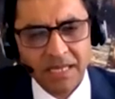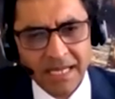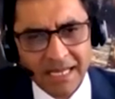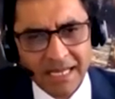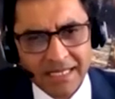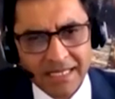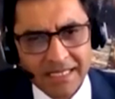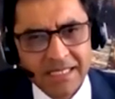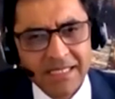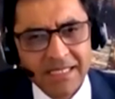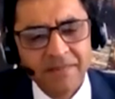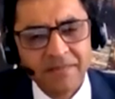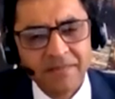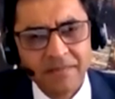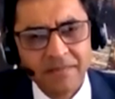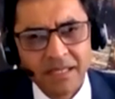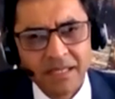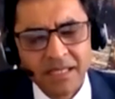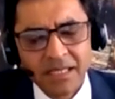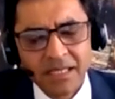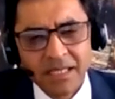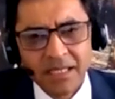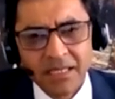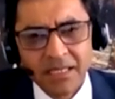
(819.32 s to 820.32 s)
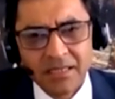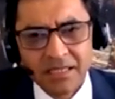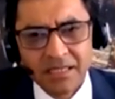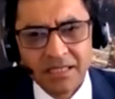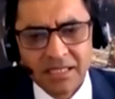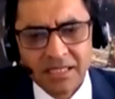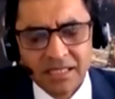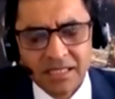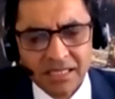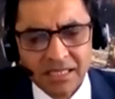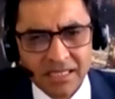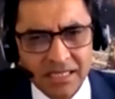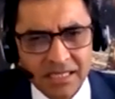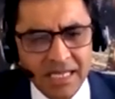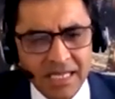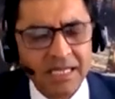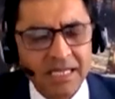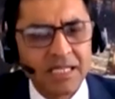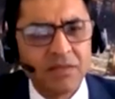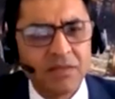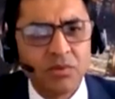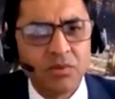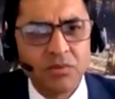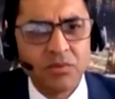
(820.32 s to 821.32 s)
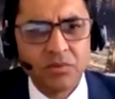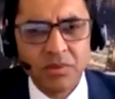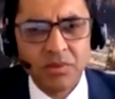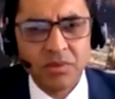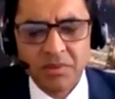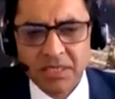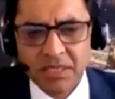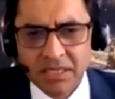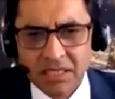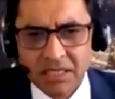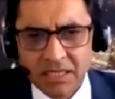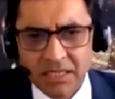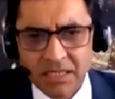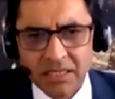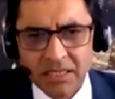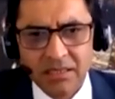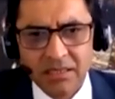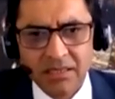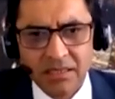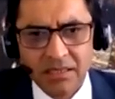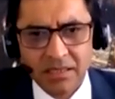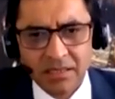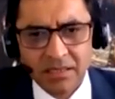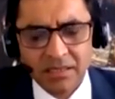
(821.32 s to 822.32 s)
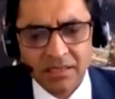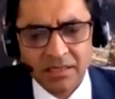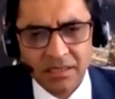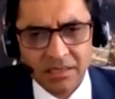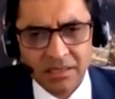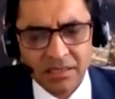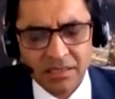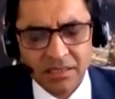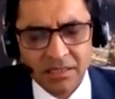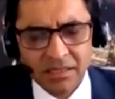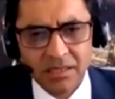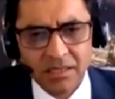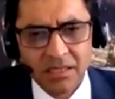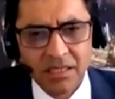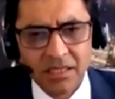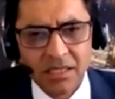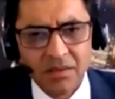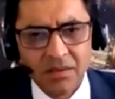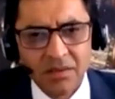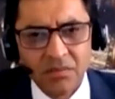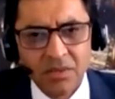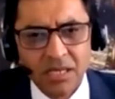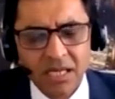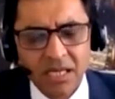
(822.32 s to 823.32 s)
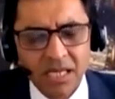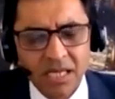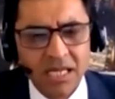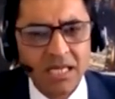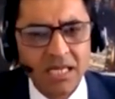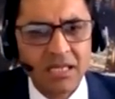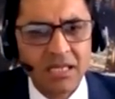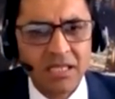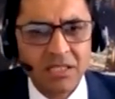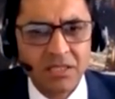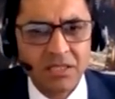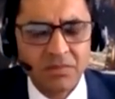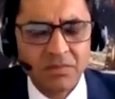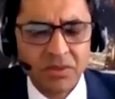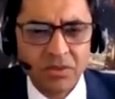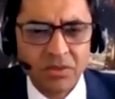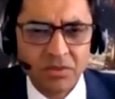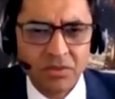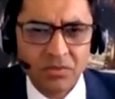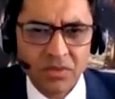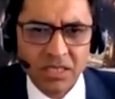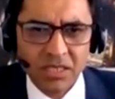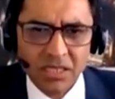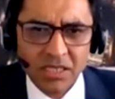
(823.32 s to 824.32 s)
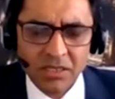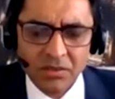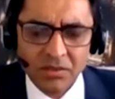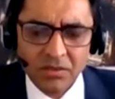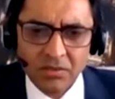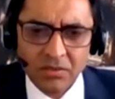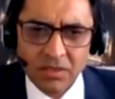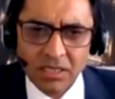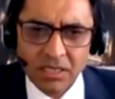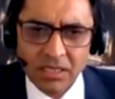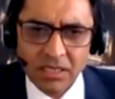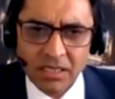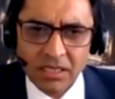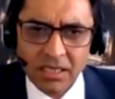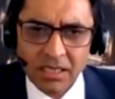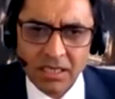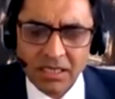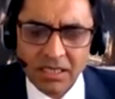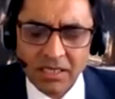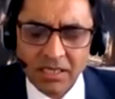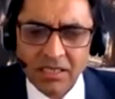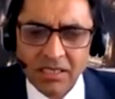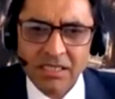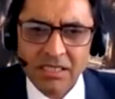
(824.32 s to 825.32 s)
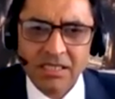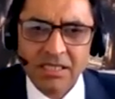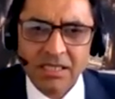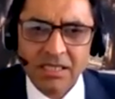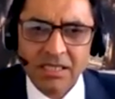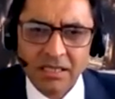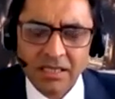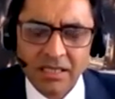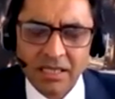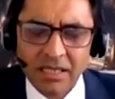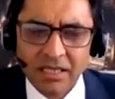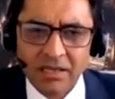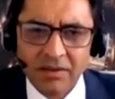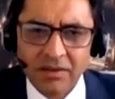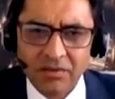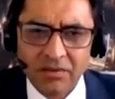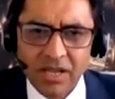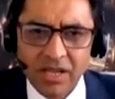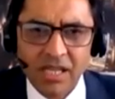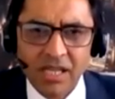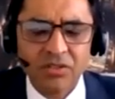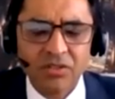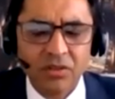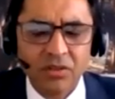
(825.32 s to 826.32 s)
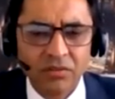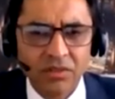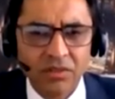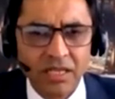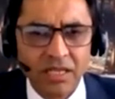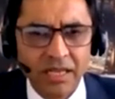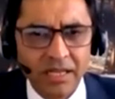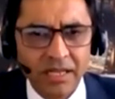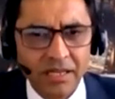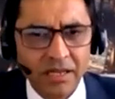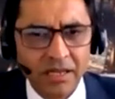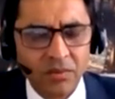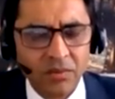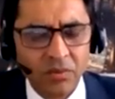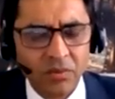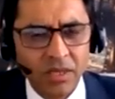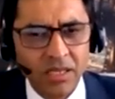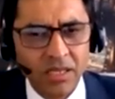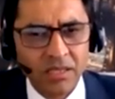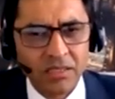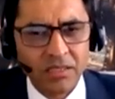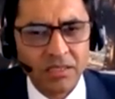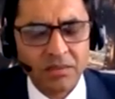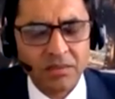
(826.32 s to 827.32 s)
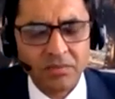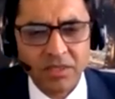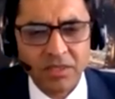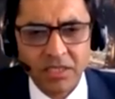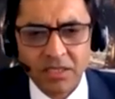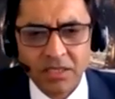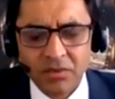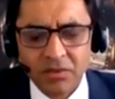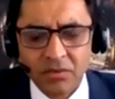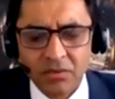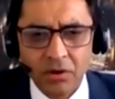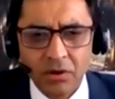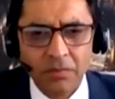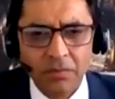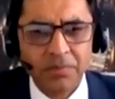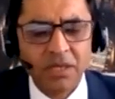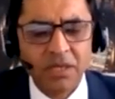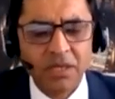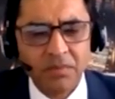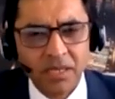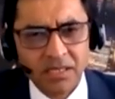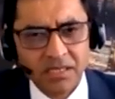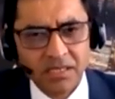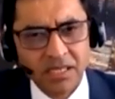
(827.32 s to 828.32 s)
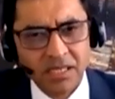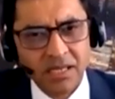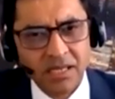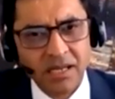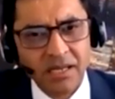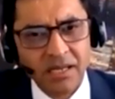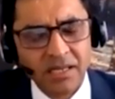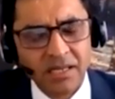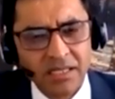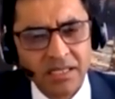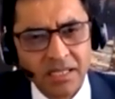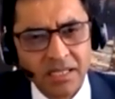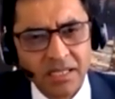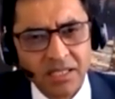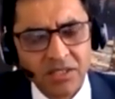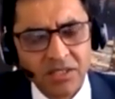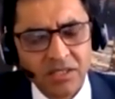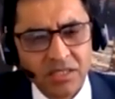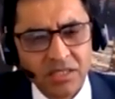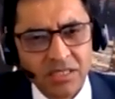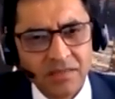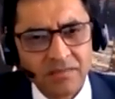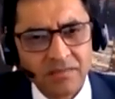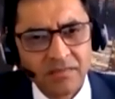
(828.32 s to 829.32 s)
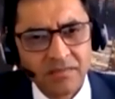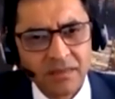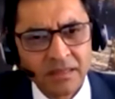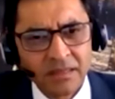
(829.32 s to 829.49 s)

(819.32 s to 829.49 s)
hats. This is exactly what we will see in the car industry. We need this because we need to increase the range of the electric vehicles. We need to optimize the architectures.